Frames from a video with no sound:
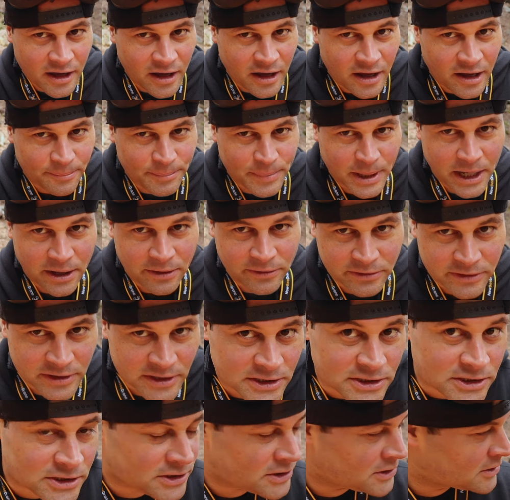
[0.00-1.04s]
about
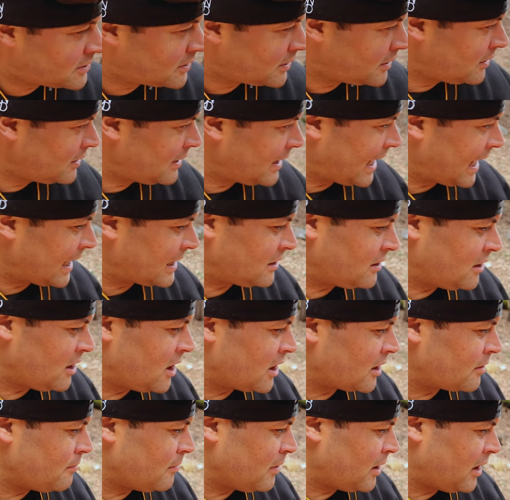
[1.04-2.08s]
this
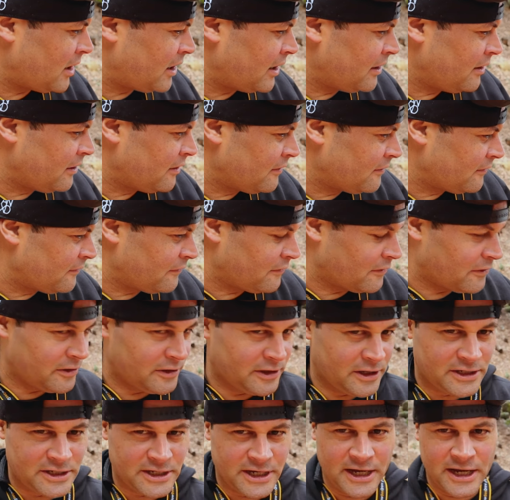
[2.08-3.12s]
analog mod for
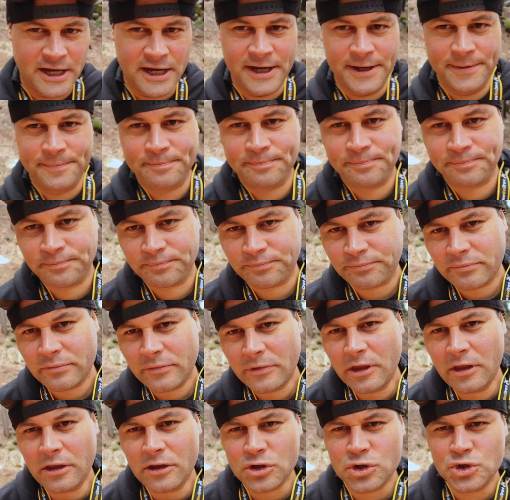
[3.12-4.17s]
DJI.
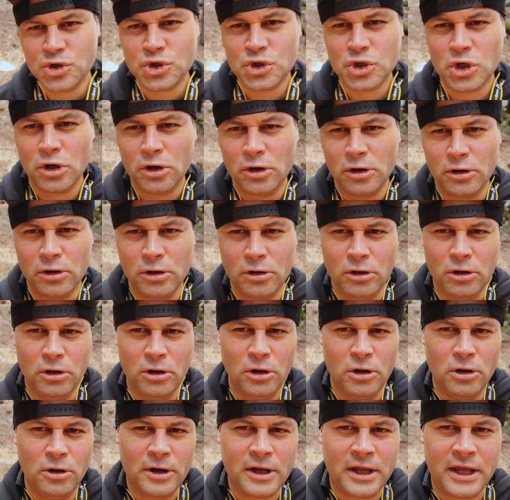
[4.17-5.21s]
So
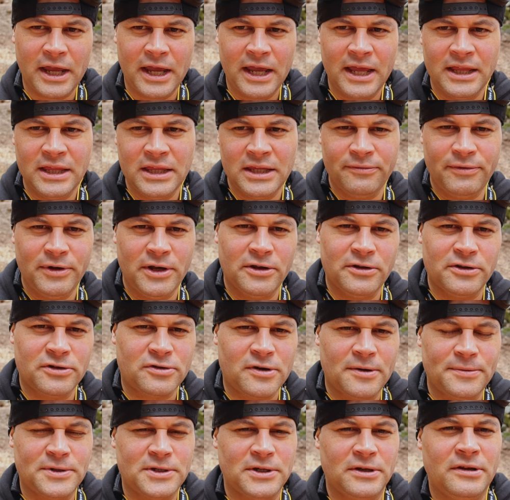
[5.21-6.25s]
look in the video
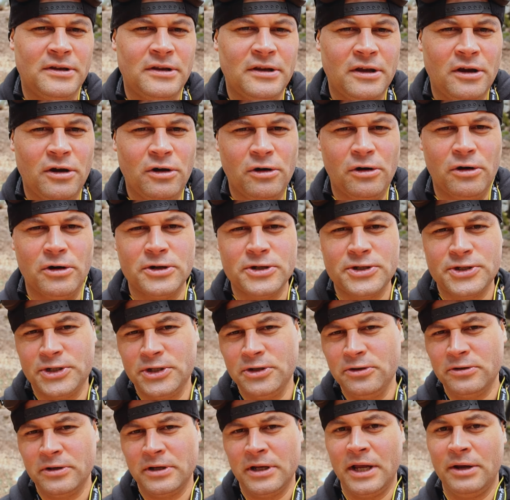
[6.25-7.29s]
description or
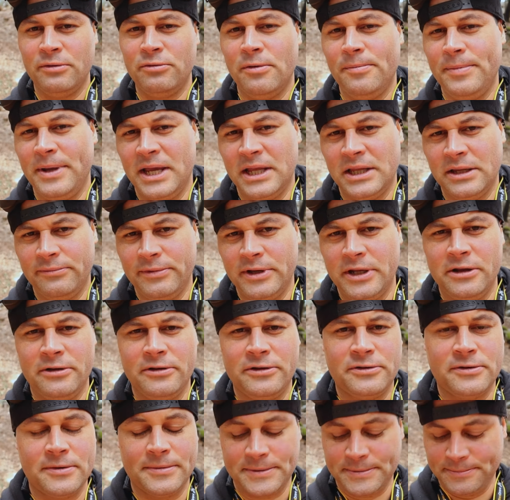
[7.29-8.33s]
soon it will be in the video
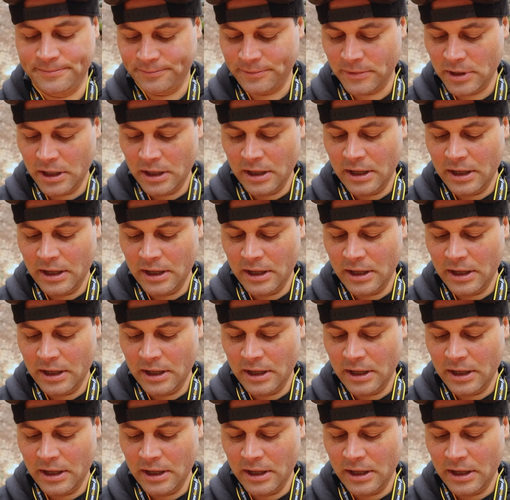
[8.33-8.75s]
description.